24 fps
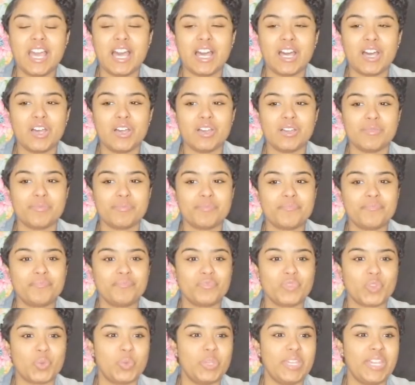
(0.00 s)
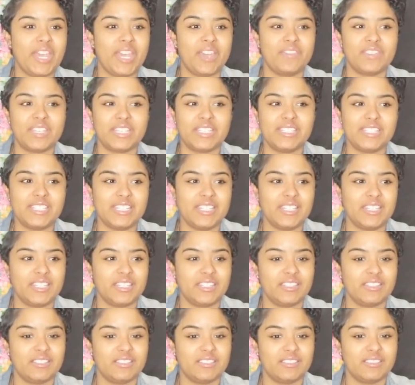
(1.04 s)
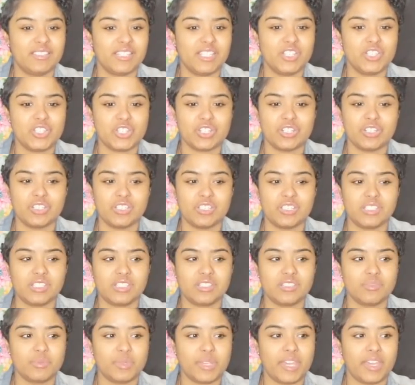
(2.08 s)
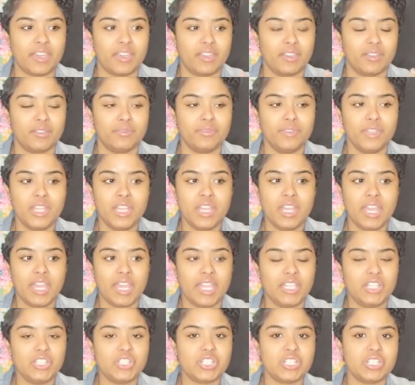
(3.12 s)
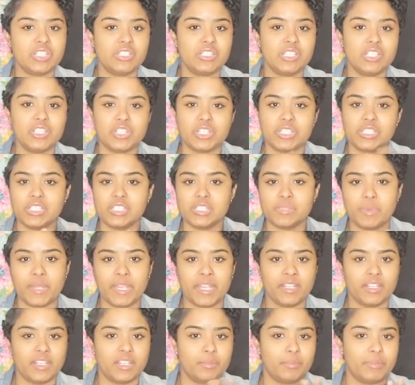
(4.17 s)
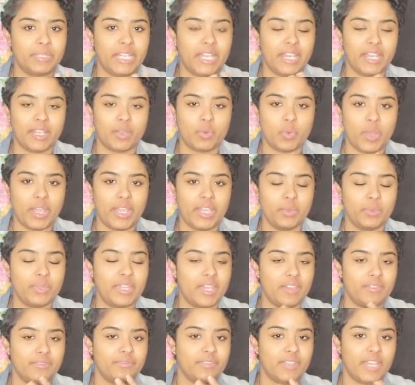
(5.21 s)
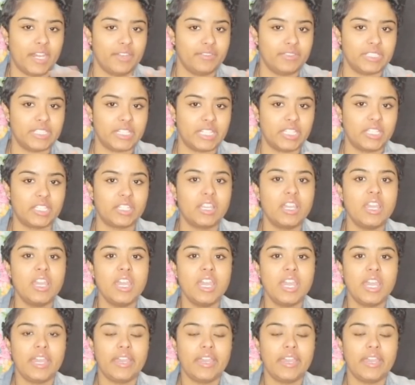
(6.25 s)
Um, we have Indian teachers, we have Asian teachers, Hispanic, Black, white, we have everything.